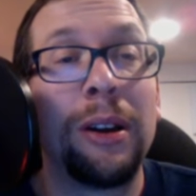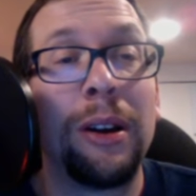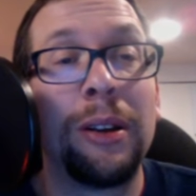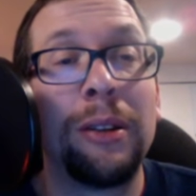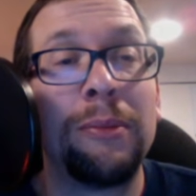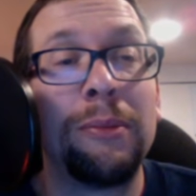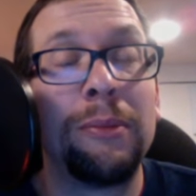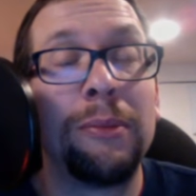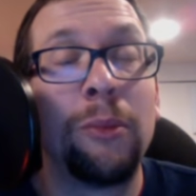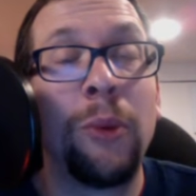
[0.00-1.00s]
on
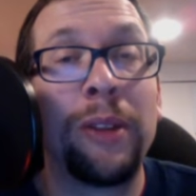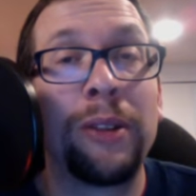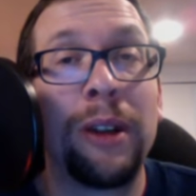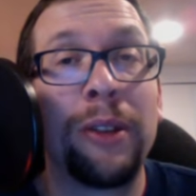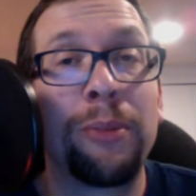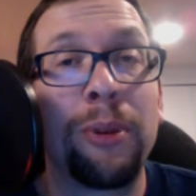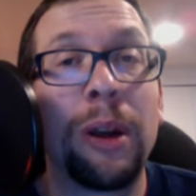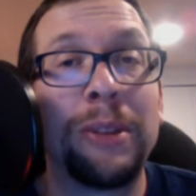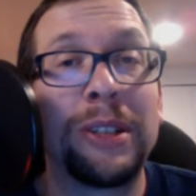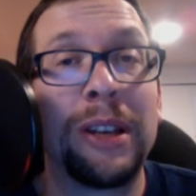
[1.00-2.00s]
whether or not the
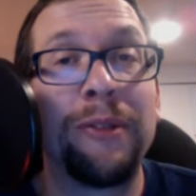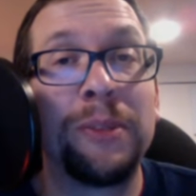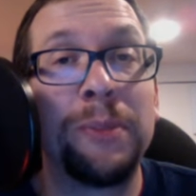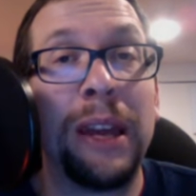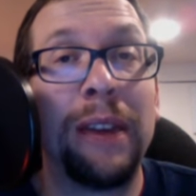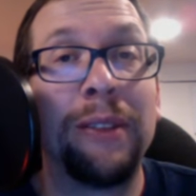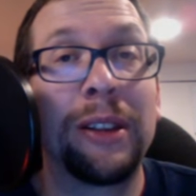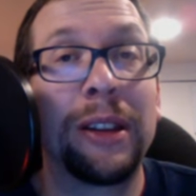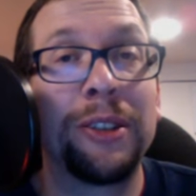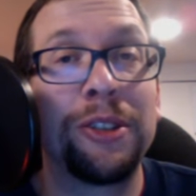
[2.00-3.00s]
program itself is behaving
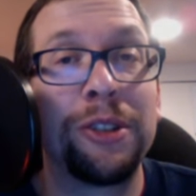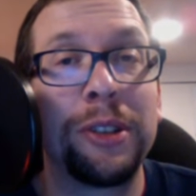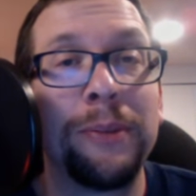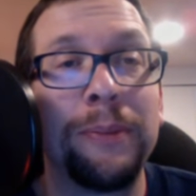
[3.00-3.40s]
like it should.